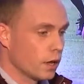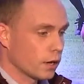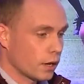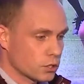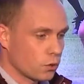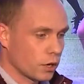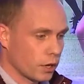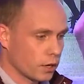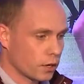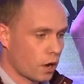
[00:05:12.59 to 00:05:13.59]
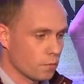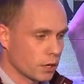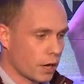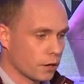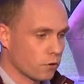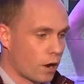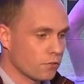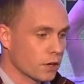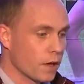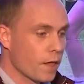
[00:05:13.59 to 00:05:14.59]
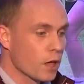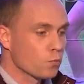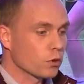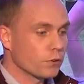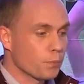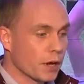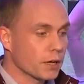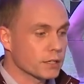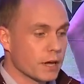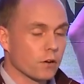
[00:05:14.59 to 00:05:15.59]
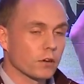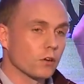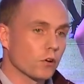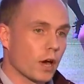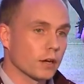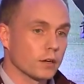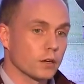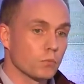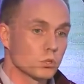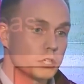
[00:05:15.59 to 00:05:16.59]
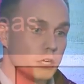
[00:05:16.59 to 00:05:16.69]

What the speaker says: Now that's quite a complicated graphic, but if we break it down and look at it in a much